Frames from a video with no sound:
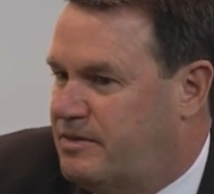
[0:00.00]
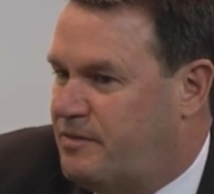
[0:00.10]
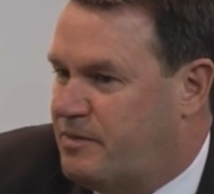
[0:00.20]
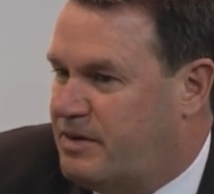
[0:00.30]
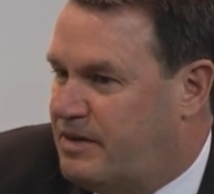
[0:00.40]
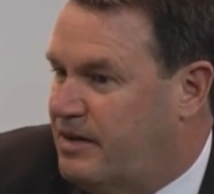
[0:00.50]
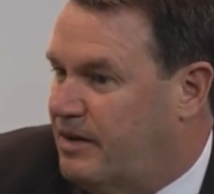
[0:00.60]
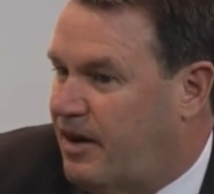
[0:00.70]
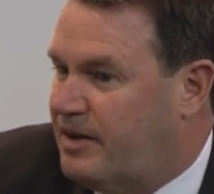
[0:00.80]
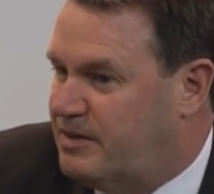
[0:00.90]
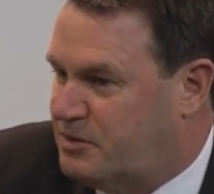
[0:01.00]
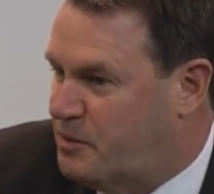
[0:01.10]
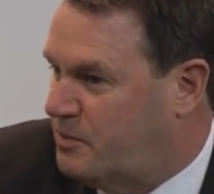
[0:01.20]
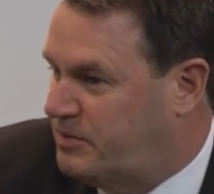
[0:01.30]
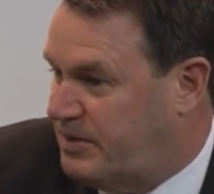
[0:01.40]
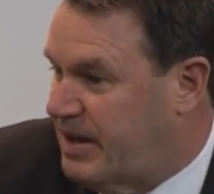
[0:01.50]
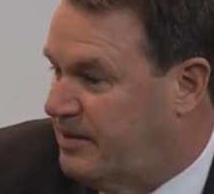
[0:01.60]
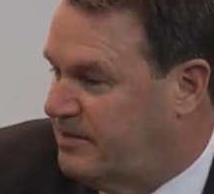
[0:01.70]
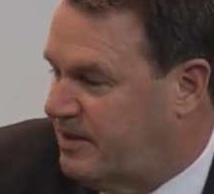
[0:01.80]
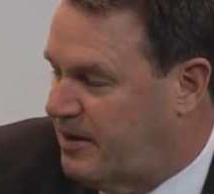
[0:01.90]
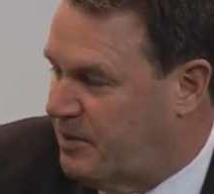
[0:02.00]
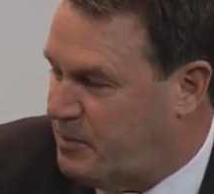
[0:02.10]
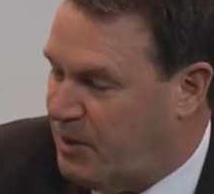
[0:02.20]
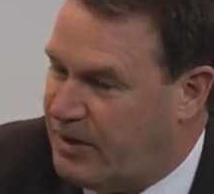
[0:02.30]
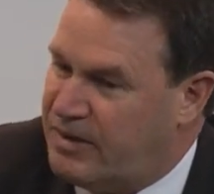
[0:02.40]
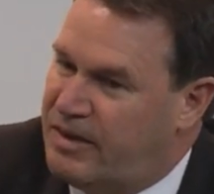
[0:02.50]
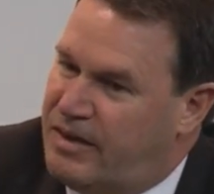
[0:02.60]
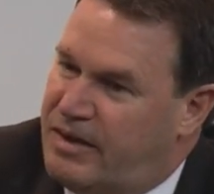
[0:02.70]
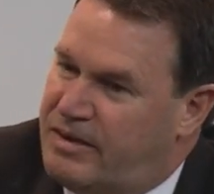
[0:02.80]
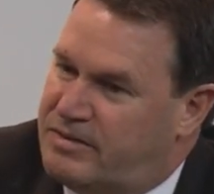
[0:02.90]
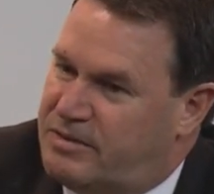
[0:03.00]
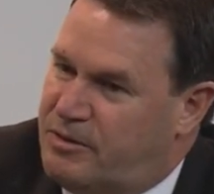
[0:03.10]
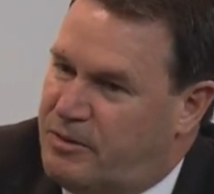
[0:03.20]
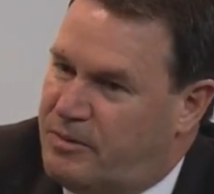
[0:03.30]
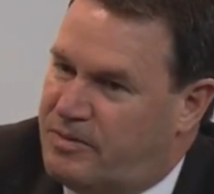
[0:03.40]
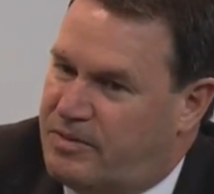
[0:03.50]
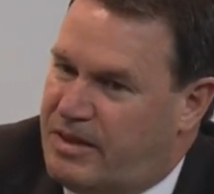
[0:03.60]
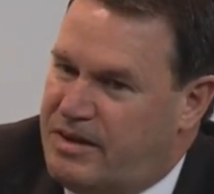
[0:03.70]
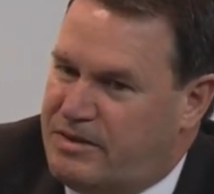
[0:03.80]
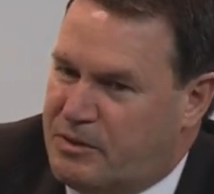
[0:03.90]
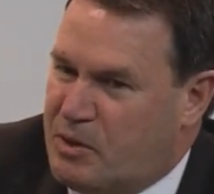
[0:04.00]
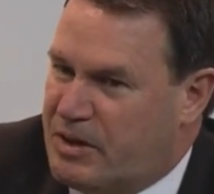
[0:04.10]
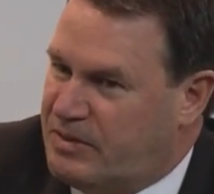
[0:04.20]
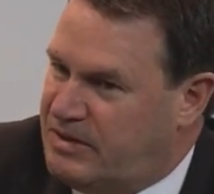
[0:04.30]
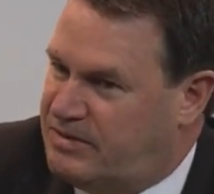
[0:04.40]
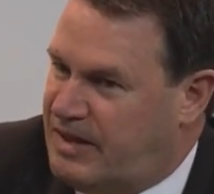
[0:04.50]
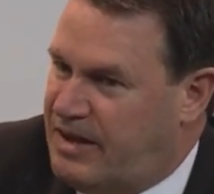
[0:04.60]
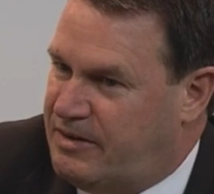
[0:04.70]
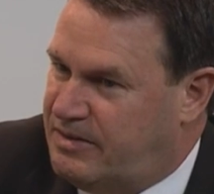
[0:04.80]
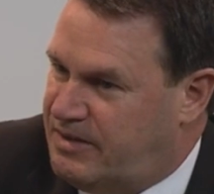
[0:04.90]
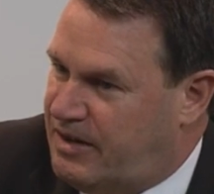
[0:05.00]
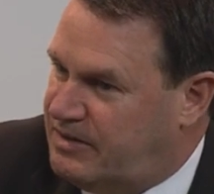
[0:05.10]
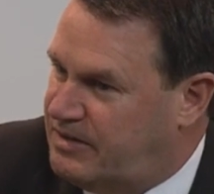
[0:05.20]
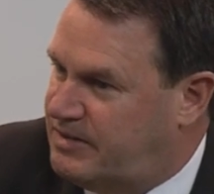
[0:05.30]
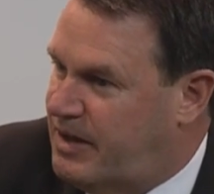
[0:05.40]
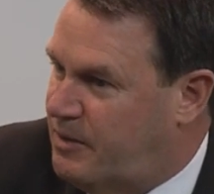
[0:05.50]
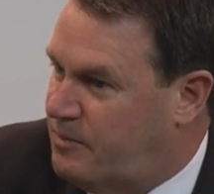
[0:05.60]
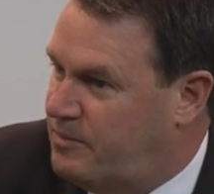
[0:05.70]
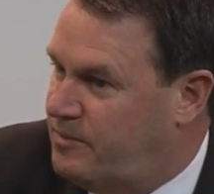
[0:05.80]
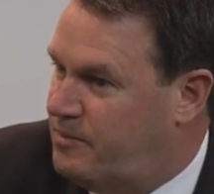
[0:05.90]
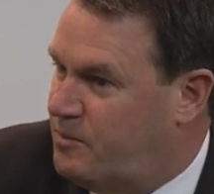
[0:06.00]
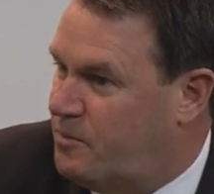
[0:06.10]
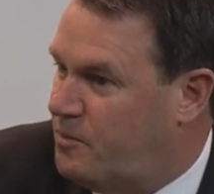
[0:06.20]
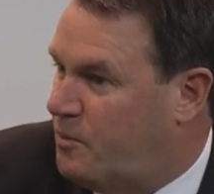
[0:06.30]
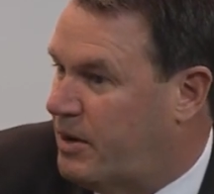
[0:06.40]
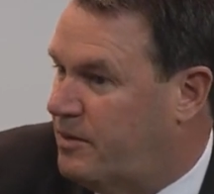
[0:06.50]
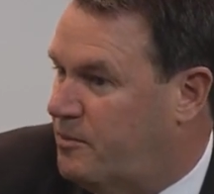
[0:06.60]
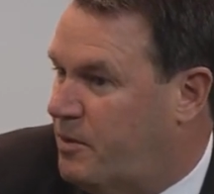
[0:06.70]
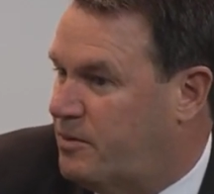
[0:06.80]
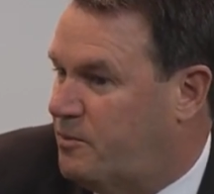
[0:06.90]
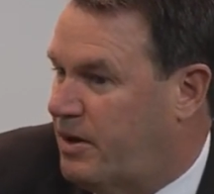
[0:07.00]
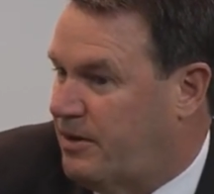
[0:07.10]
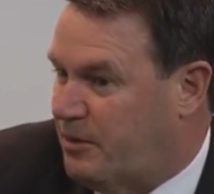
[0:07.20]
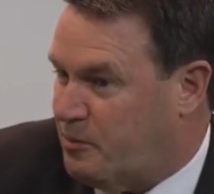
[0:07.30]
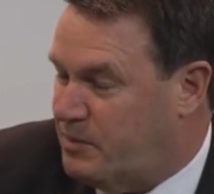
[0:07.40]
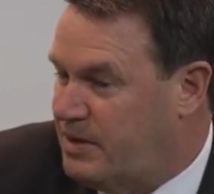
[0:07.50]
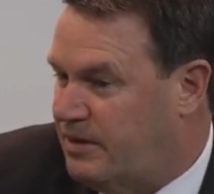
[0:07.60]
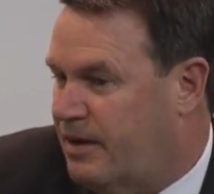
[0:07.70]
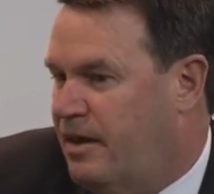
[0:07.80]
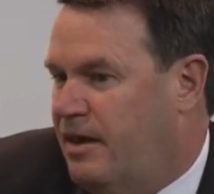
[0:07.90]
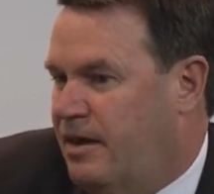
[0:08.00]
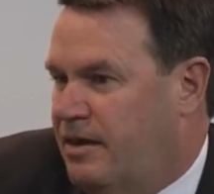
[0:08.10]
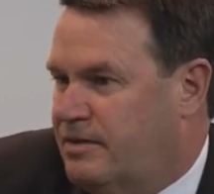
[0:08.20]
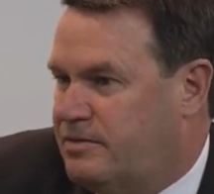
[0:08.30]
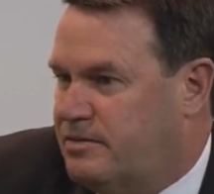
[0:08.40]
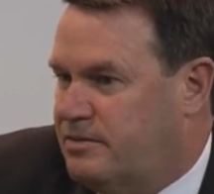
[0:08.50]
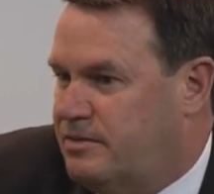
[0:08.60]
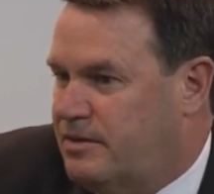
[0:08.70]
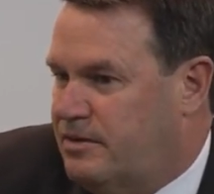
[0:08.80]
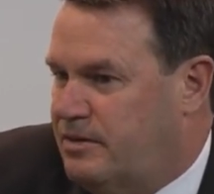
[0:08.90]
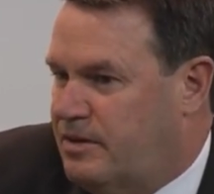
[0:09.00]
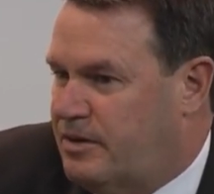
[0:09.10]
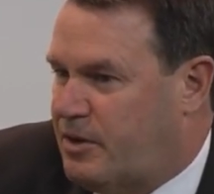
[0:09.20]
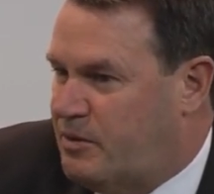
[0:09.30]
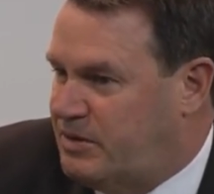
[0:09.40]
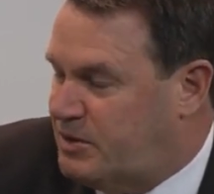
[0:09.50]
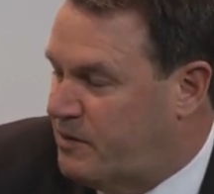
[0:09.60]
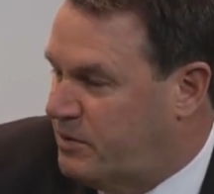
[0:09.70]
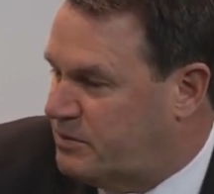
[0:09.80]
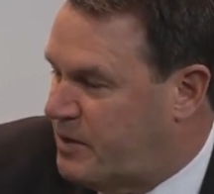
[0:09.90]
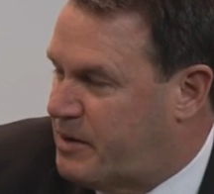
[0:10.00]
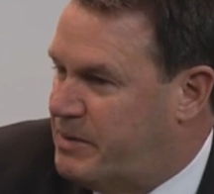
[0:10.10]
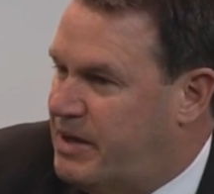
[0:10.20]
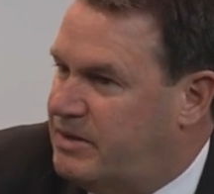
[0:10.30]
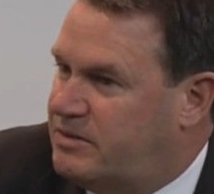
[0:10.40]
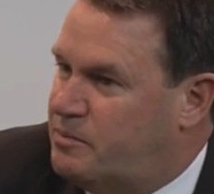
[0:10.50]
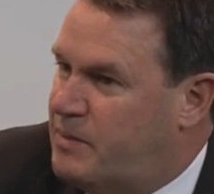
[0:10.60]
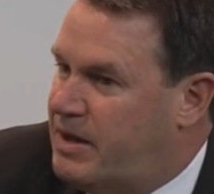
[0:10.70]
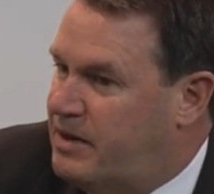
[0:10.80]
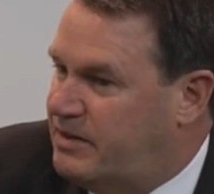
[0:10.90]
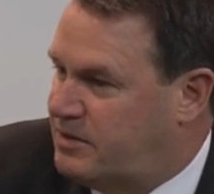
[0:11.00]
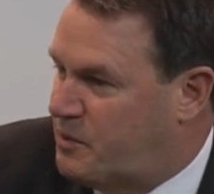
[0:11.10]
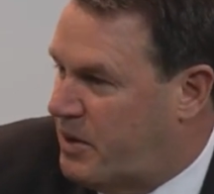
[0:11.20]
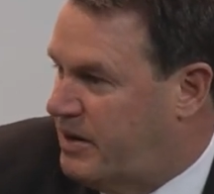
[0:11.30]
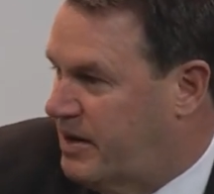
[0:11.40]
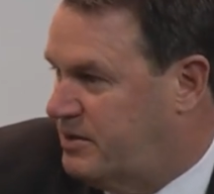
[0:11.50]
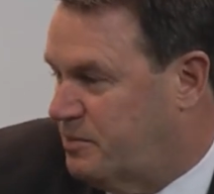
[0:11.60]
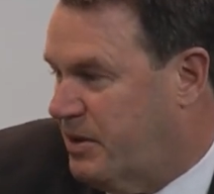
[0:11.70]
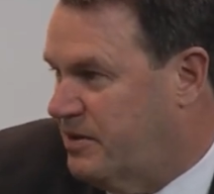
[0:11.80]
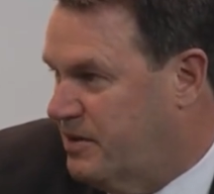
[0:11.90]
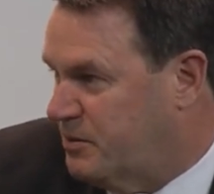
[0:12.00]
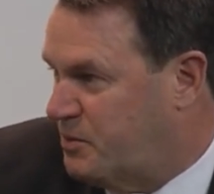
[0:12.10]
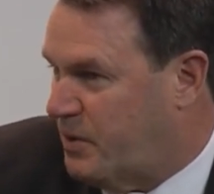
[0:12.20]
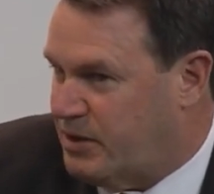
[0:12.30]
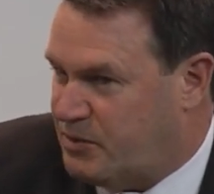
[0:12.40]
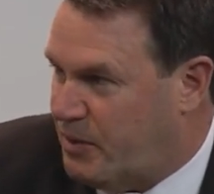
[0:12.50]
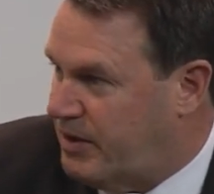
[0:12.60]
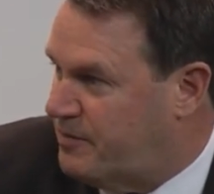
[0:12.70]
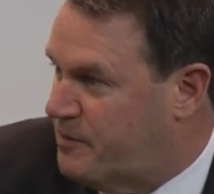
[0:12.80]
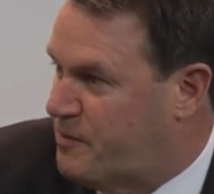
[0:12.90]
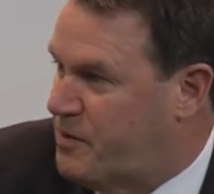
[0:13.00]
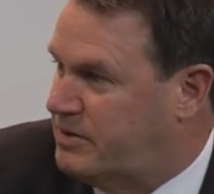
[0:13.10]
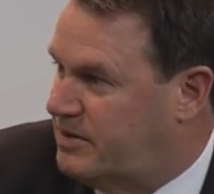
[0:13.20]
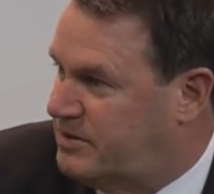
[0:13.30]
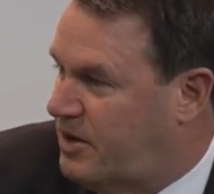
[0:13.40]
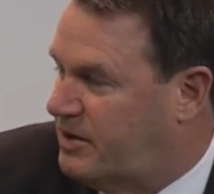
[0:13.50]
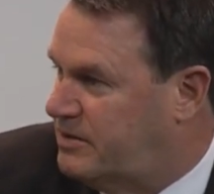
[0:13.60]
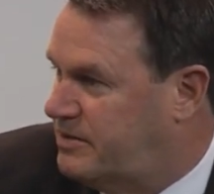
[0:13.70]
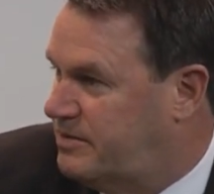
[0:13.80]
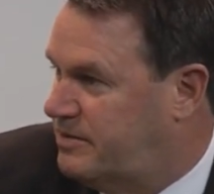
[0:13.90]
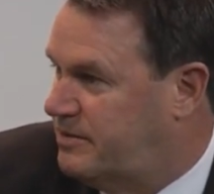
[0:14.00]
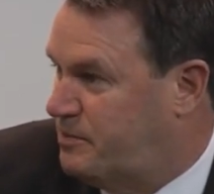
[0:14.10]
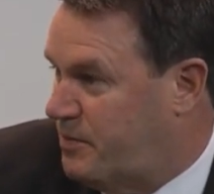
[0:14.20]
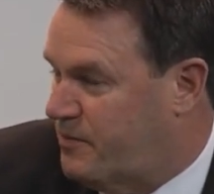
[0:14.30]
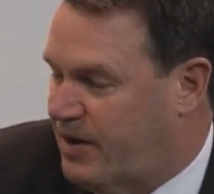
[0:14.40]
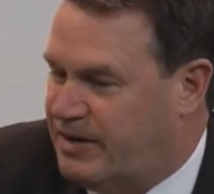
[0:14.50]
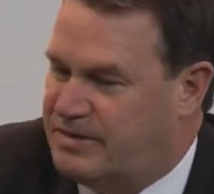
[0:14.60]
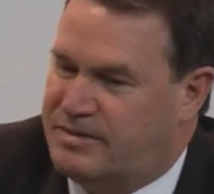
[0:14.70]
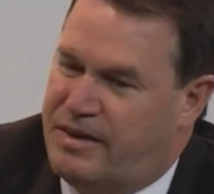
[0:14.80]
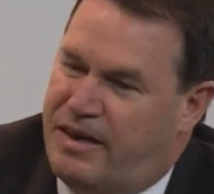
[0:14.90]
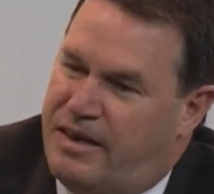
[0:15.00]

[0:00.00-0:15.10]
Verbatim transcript: different uh, ISO standards that'll apply. So they need to look at these standards and understand what, what, what it'll mean. The Attorney General's recommendation mandates accreditation by the year 2020 for forensic science providers.